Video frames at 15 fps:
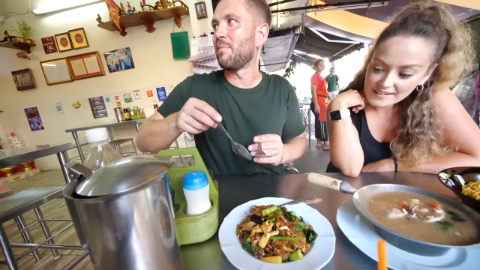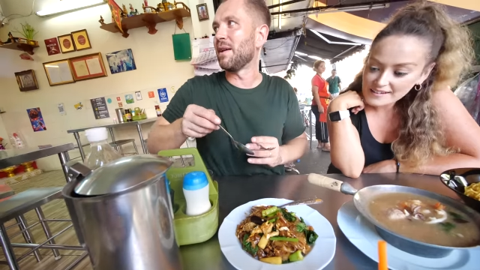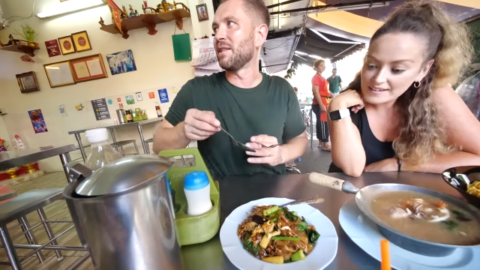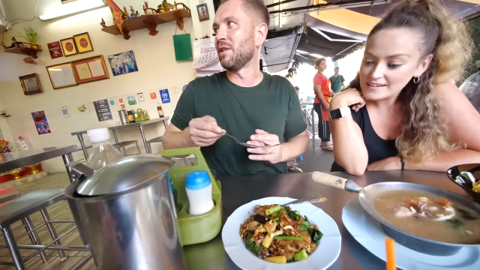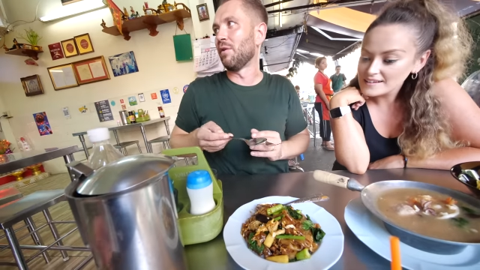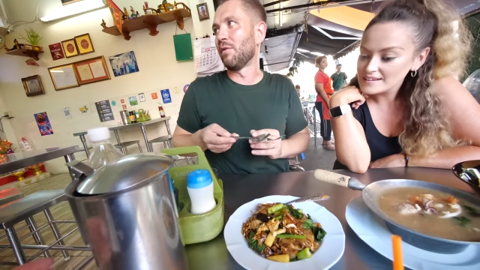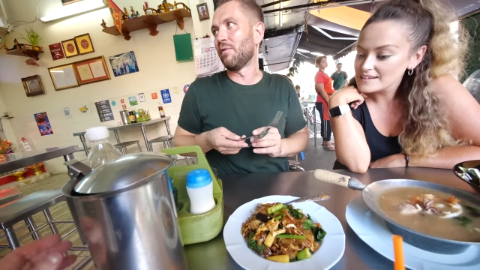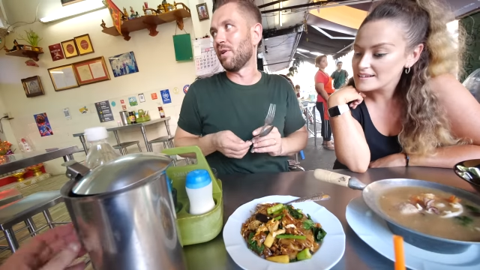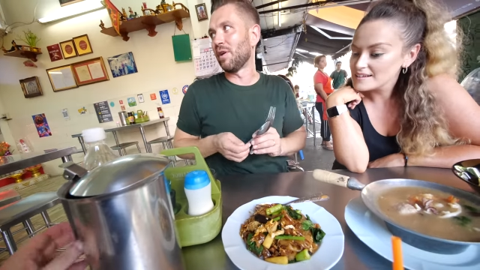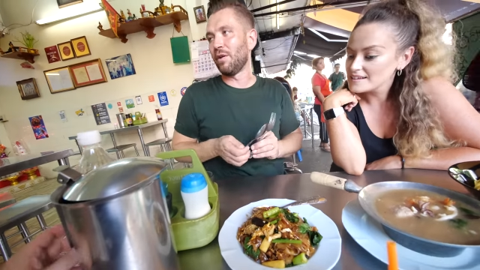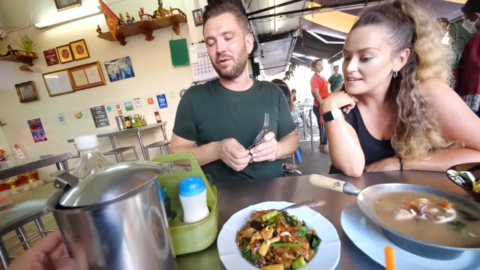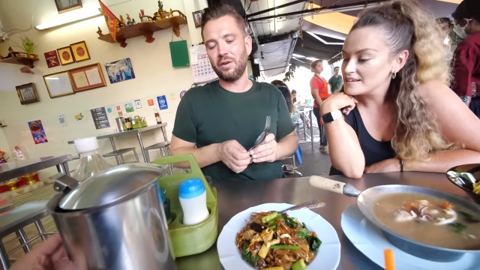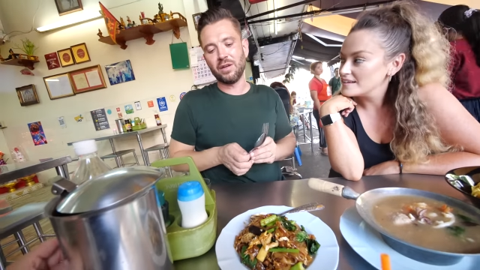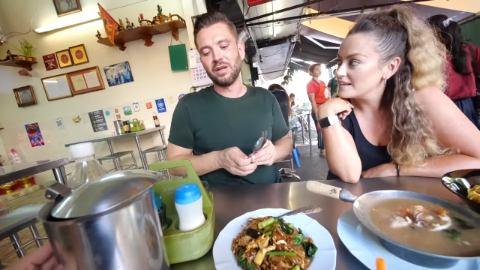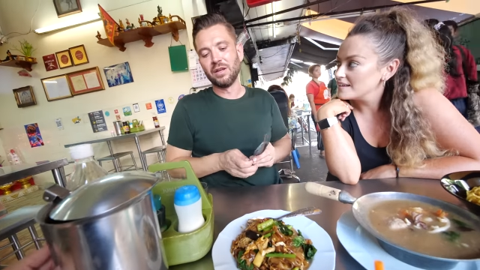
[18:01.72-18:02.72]
Speaker 1: menu for
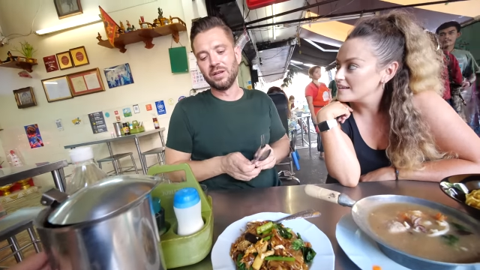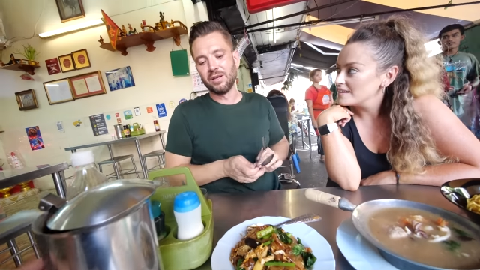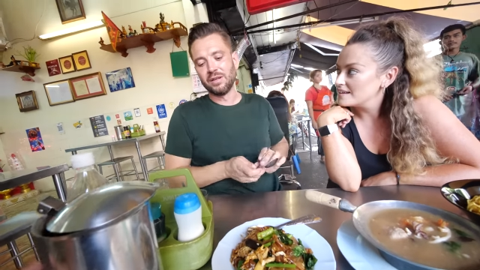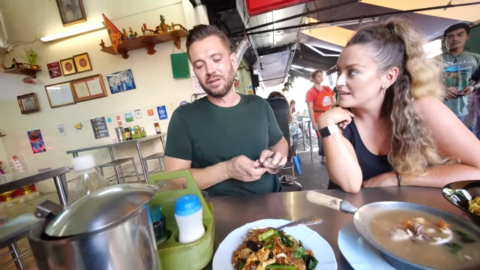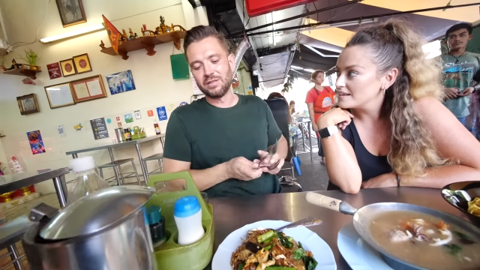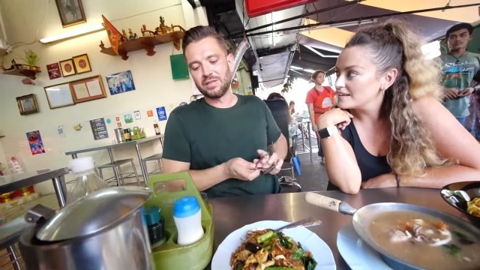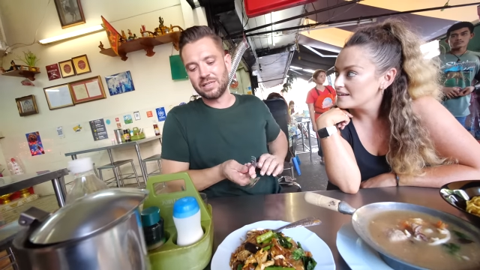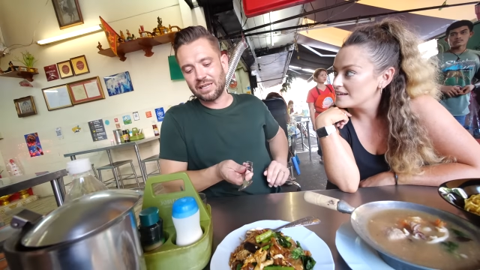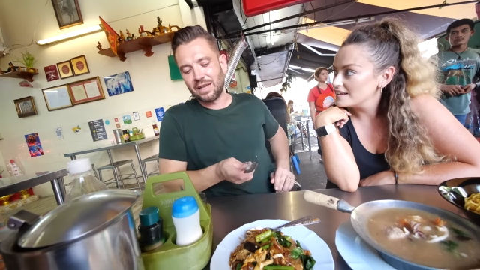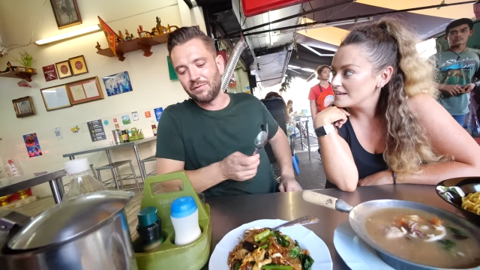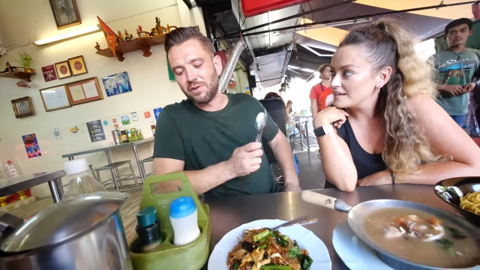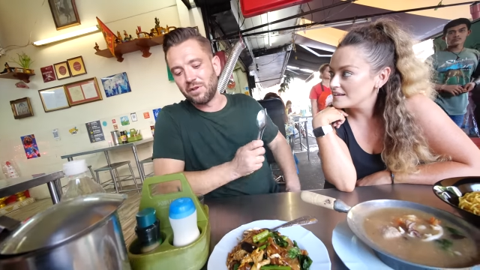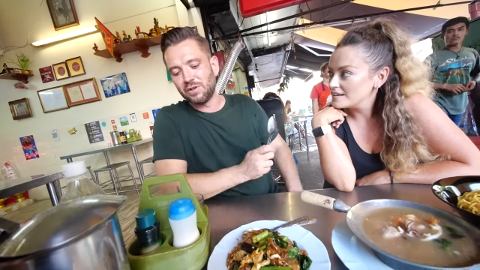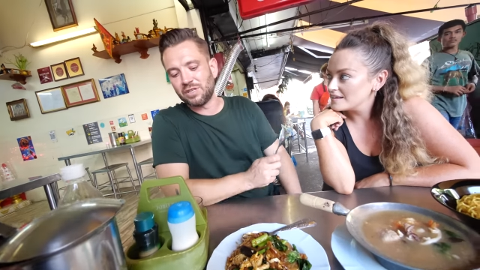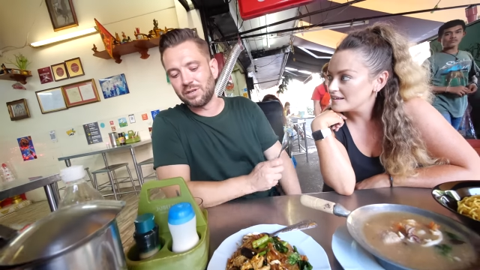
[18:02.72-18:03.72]
you. Really? She's
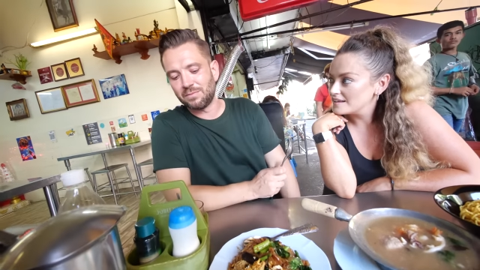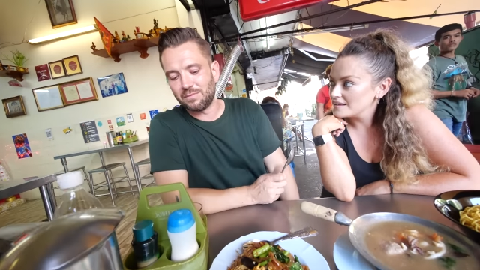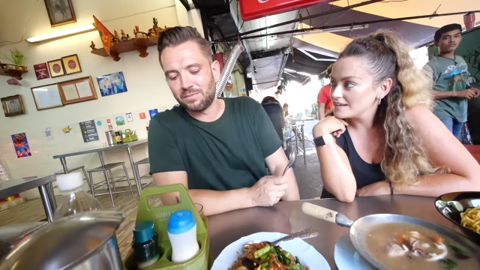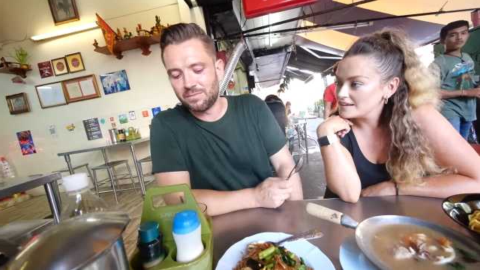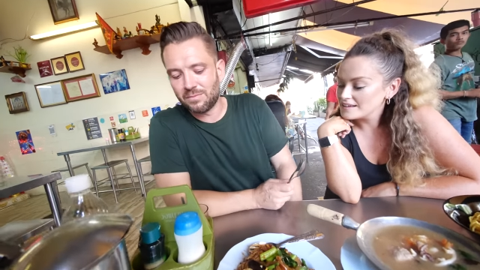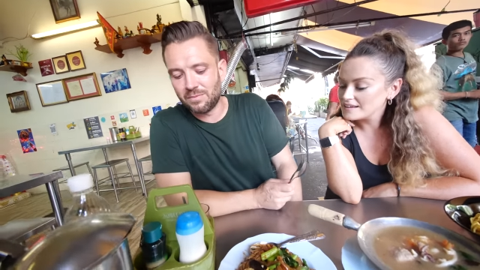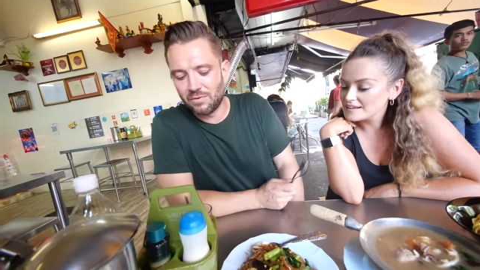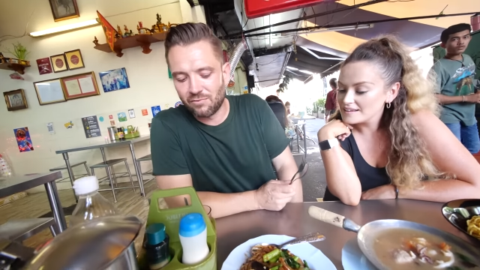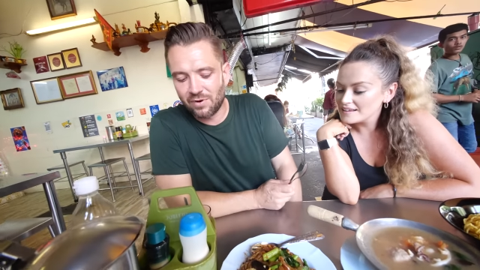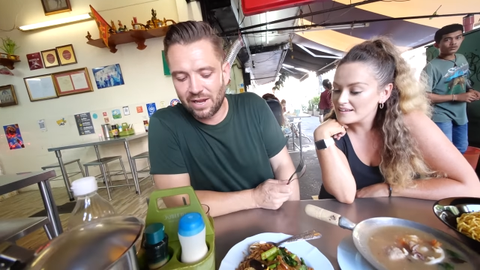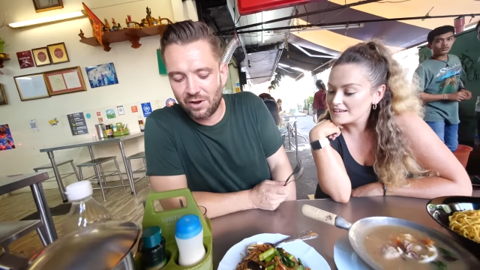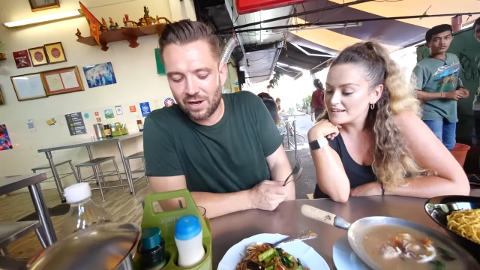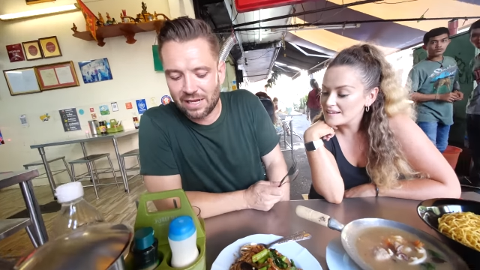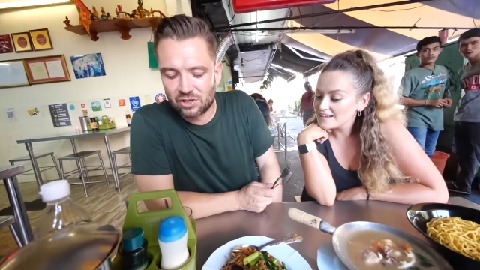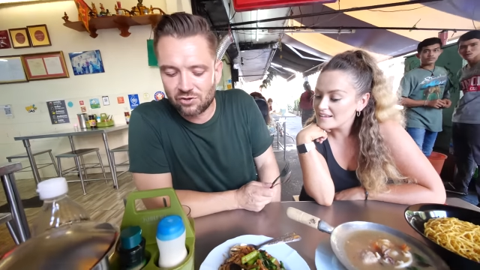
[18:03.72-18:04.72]
given you some
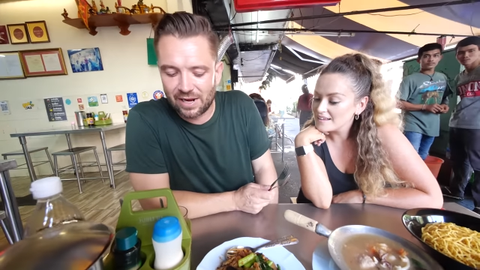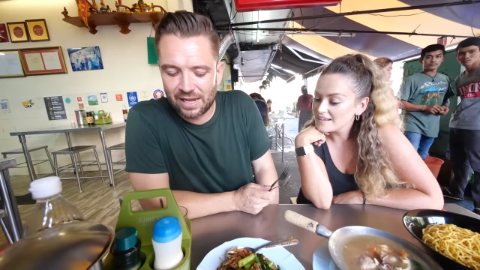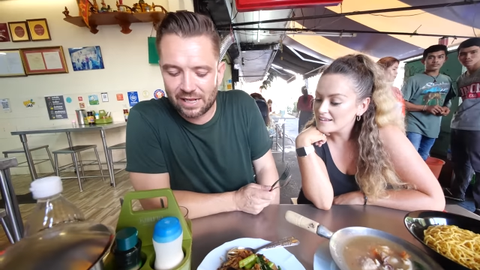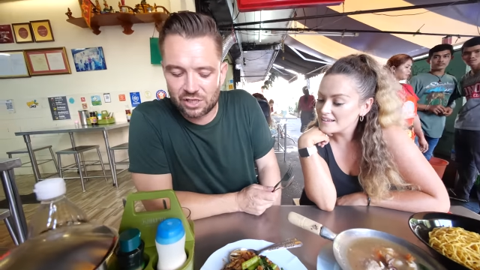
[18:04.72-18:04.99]
rehydrated